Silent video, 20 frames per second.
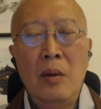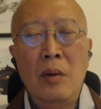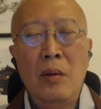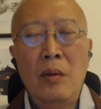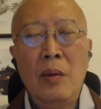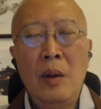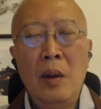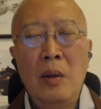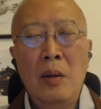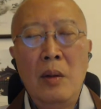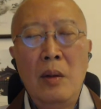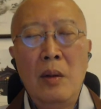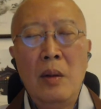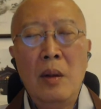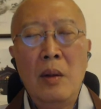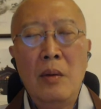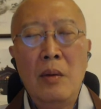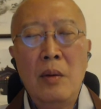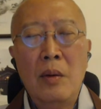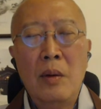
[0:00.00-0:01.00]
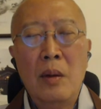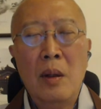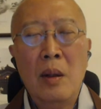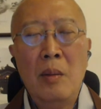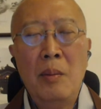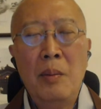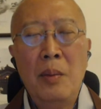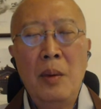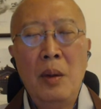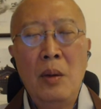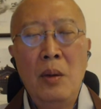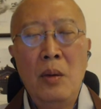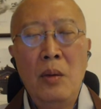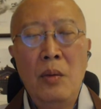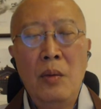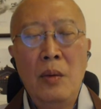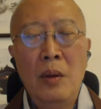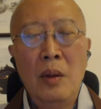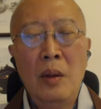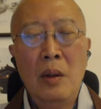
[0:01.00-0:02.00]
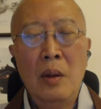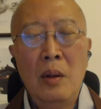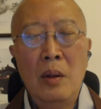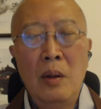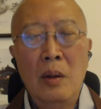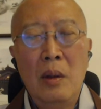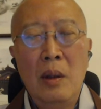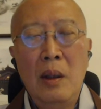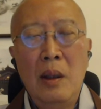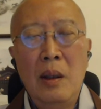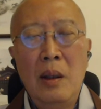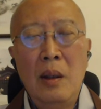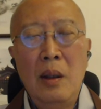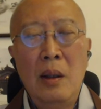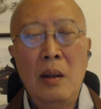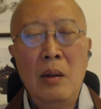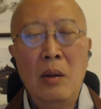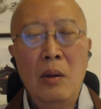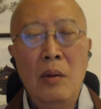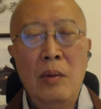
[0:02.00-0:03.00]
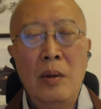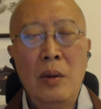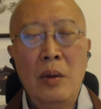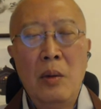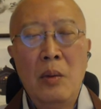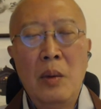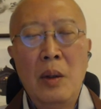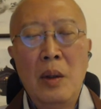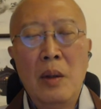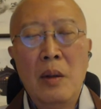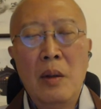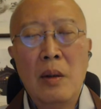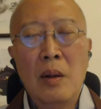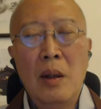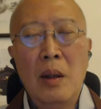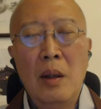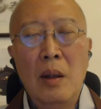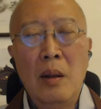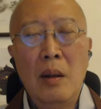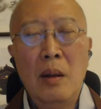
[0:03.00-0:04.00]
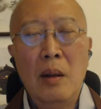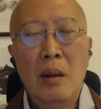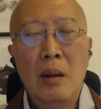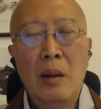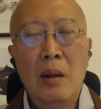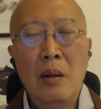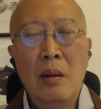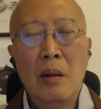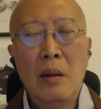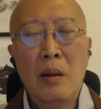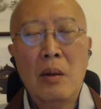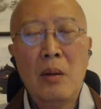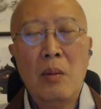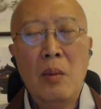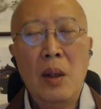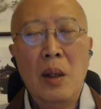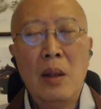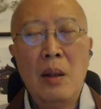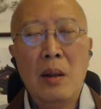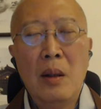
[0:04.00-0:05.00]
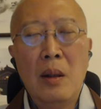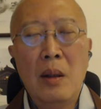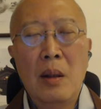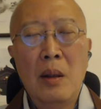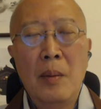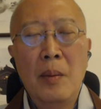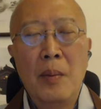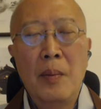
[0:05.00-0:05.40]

You find yourself slumping over or leaning over to one side, then just make a